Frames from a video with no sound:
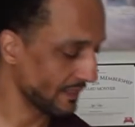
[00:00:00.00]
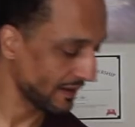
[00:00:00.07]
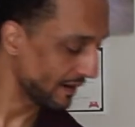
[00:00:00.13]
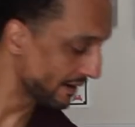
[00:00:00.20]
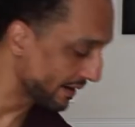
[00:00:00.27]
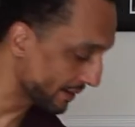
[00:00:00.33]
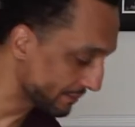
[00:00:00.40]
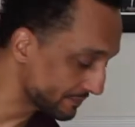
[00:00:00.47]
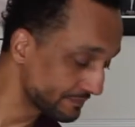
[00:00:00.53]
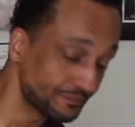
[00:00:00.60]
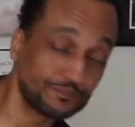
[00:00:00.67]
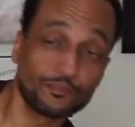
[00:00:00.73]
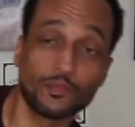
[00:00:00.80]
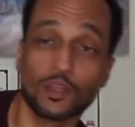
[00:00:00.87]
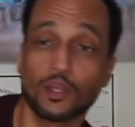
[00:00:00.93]
All right,
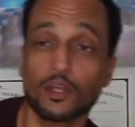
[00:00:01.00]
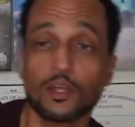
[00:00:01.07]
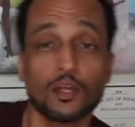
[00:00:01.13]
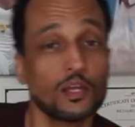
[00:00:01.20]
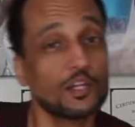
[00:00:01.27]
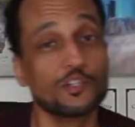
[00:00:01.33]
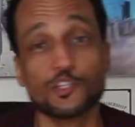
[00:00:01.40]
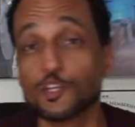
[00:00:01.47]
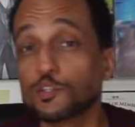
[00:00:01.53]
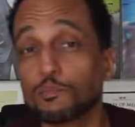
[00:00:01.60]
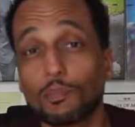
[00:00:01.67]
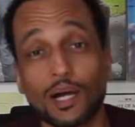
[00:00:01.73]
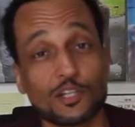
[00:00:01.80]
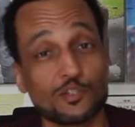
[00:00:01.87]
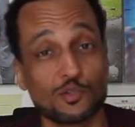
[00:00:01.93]
just
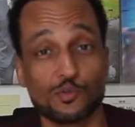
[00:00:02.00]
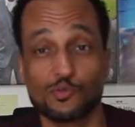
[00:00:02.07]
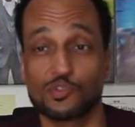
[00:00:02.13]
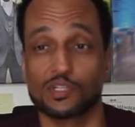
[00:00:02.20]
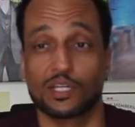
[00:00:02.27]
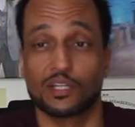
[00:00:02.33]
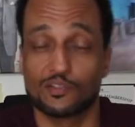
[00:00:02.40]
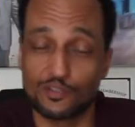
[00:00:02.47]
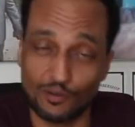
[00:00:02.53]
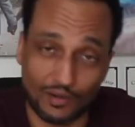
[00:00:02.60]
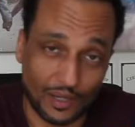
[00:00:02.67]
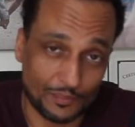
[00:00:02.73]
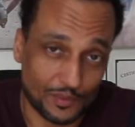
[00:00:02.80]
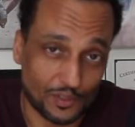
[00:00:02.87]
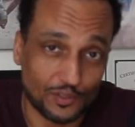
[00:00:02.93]
my 2 cents, so
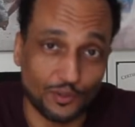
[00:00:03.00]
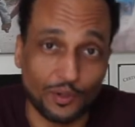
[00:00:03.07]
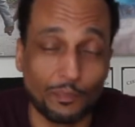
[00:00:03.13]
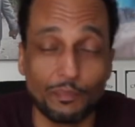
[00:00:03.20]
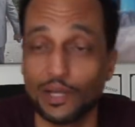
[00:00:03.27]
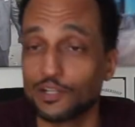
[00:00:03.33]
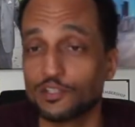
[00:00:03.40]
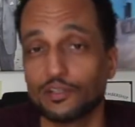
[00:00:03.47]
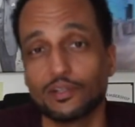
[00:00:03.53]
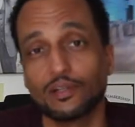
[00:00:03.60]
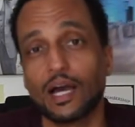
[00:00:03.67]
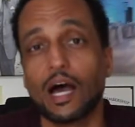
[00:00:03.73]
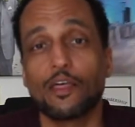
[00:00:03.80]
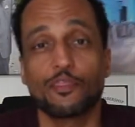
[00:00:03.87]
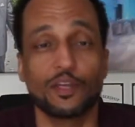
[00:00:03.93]
I'm just going to mention it.
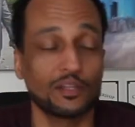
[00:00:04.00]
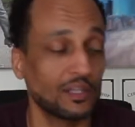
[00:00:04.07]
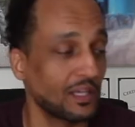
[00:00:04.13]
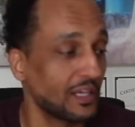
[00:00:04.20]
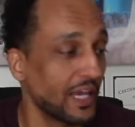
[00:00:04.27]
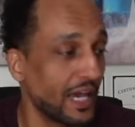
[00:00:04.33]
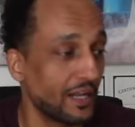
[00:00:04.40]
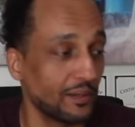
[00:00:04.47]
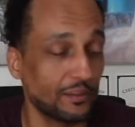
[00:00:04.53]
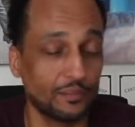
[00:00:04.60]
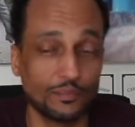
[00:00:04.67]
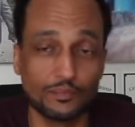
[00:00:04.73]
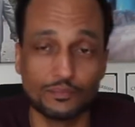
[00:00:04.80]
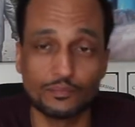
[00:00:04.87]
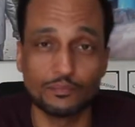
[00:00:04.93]
I think the Canon
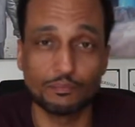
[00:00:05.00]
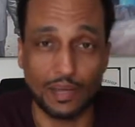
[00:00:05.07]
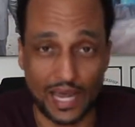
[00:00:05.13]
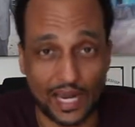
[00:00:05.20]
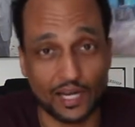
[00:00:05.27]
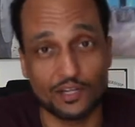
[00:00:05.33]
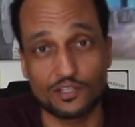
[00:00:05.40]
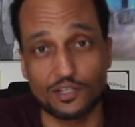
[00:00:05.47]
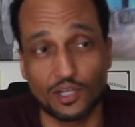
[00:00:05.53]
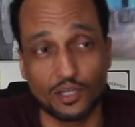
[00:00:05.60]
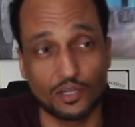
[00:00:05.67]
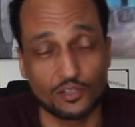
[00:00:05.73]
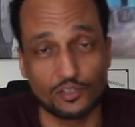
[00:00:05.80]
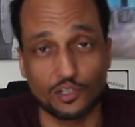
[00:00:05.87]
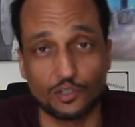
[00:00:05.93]
packaging
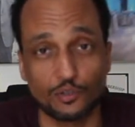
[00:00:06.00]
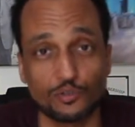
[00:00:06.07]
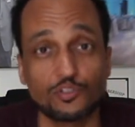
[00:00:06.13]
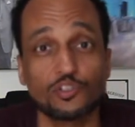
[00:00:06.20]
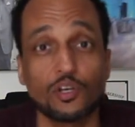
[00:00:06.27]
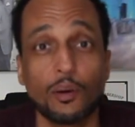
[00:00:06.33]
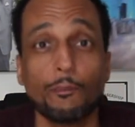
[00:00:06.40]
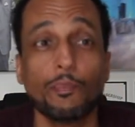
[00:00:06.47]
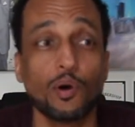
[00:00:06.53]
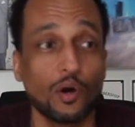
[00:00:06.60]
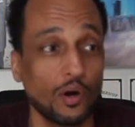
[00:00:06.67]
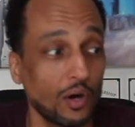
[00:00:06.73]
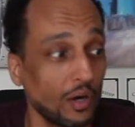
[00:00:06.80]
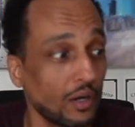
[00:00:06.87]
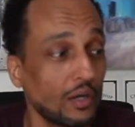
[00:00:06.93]
is a little
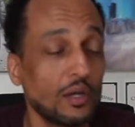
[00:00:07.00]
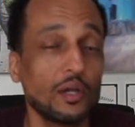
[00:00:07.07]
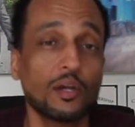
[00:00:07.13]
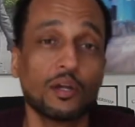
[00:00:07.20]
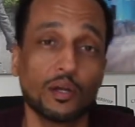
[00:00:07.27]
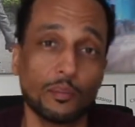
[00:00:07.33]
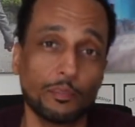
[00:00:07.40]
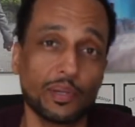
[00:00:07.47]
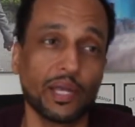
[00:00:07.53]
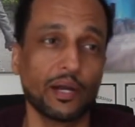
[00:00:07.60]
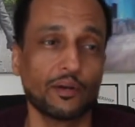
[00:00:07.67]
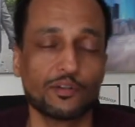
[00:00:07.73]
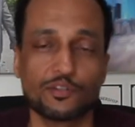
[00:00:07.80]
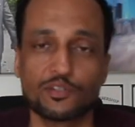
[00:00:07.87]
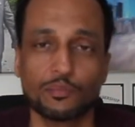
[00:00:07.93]
subpar
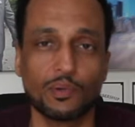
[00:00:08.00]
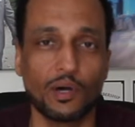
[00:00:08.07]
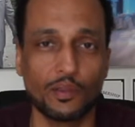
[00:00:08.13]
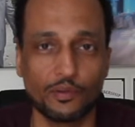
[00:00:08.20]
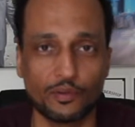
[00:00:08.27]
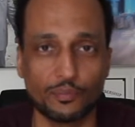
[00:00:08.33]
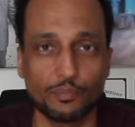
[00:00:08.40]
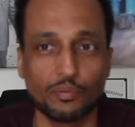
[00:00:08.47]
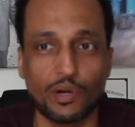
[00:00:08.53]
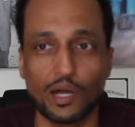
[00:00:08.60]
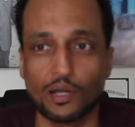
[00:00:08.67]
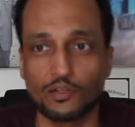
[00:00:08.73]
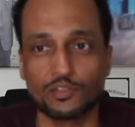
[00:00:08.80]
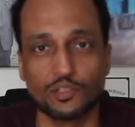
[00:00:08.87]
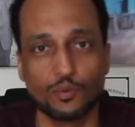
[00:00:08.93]
compared to some other
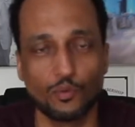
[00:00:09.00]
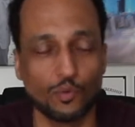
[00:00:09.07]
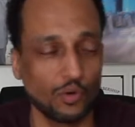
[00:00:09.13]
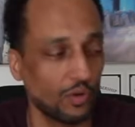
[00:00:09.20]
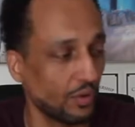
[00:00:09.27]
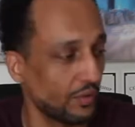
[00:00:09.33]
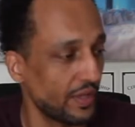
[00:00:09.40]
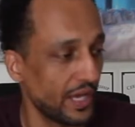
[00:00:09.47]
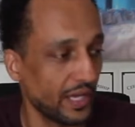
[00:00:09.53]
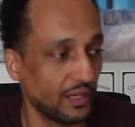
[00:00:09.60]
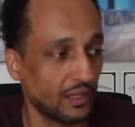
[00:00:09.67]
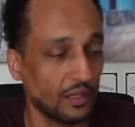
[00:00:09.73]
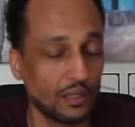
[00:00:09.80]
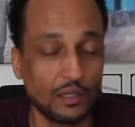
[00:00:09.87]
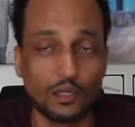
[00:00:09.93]
products in the world that
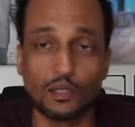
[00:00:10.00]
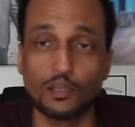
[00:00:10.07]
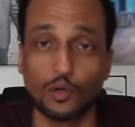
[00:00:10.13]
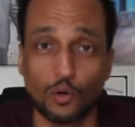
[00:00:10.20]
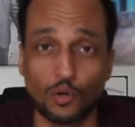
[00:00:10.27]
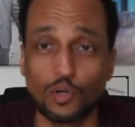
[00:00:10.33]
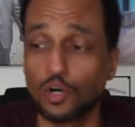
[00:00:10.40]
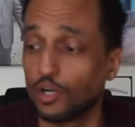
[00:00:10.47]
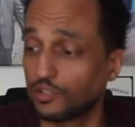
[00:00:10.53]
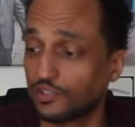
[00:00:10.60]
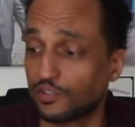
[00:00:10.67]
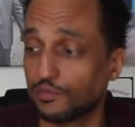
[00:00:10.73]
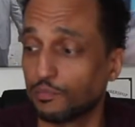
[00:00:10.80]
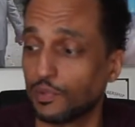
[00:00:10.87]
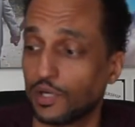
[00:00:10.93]
don't cost
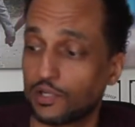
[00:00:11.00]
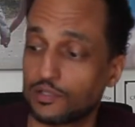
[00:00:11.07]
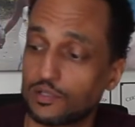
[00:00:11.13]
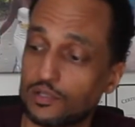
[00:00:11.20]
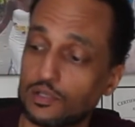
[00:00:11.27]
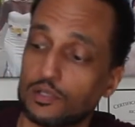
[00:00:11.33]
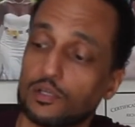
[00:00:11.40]
as much.